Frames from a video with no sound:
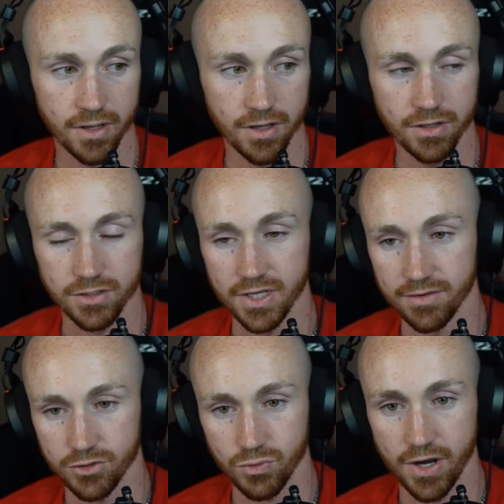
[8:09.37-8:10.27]
So think of a
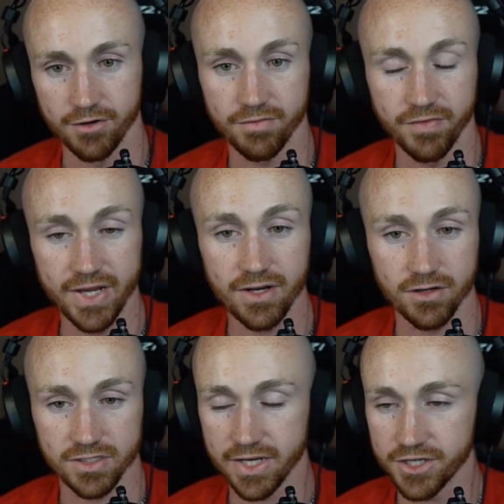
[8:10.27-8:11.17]
squat. Your feet are
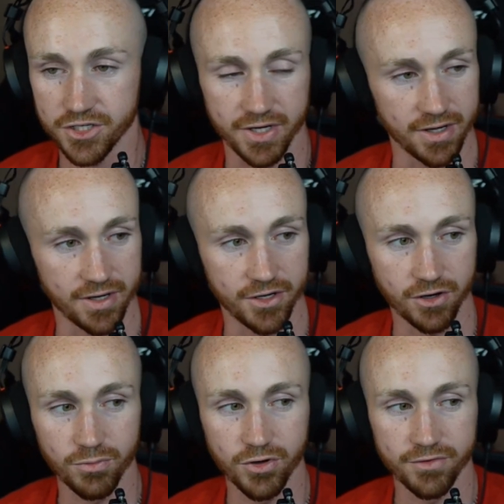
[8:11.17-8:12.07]
stationary. You
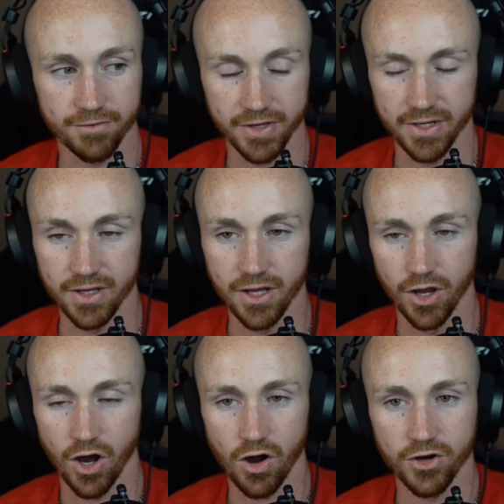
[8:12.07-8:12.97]
don't move your feet.
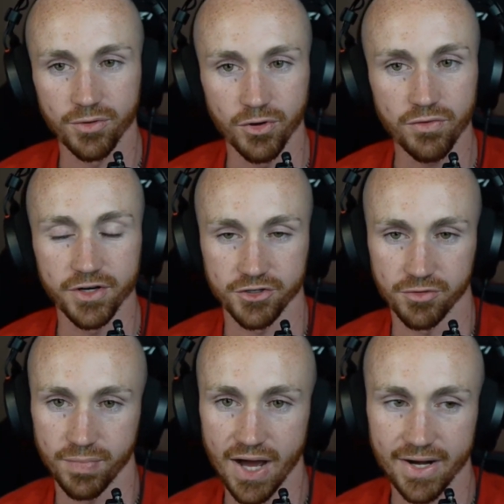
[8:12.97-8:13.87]
All you're moving is your
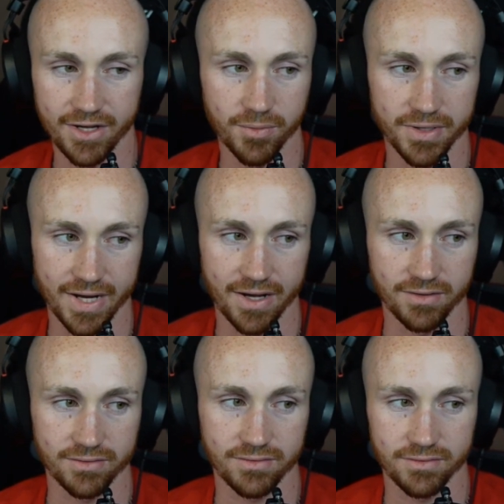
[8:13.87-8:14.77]
body up and down.
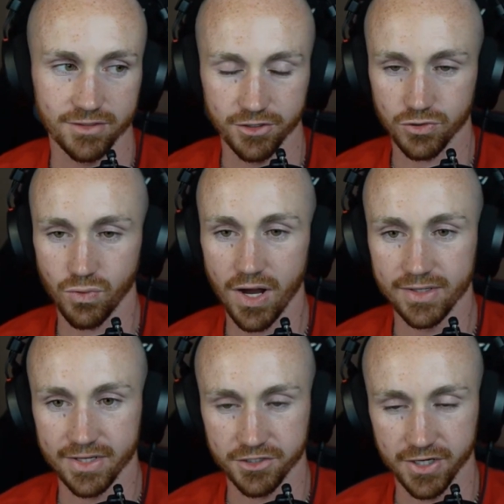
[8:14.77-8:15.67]
So you're squatting
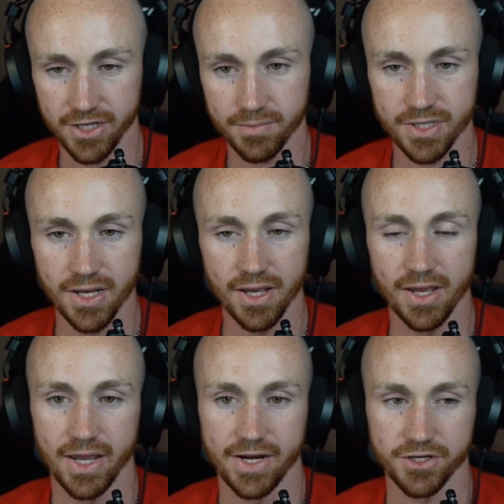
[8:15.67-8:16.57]
at your hips
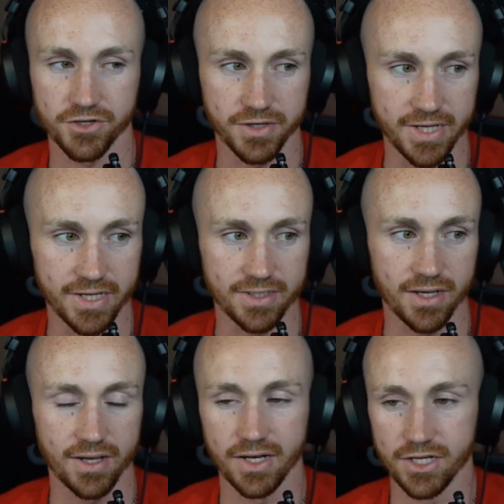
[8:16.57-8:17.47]
and at your knees
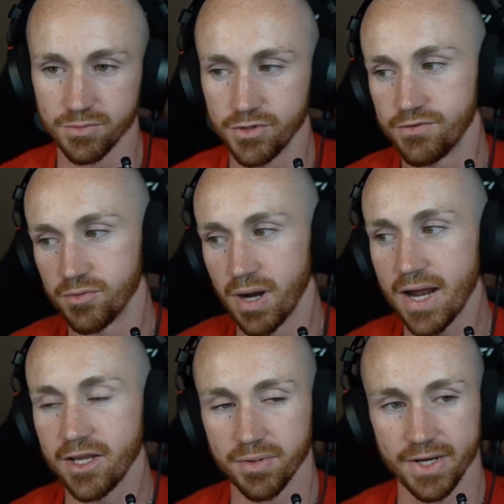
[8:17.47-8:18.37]
and just moves your
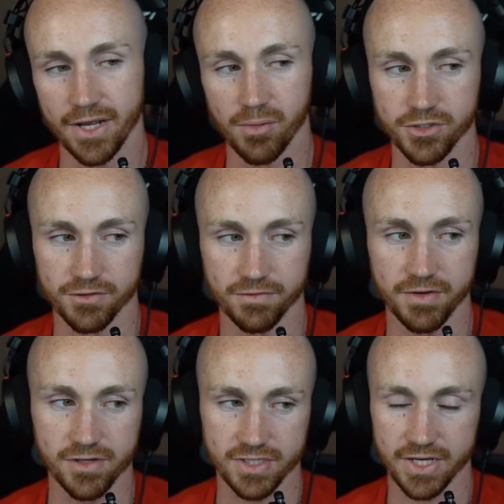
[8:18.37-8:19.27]
body up and down, but your feet
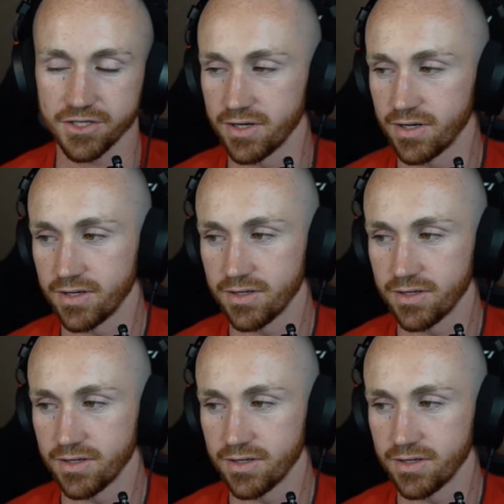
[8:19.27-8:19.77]
are stationary.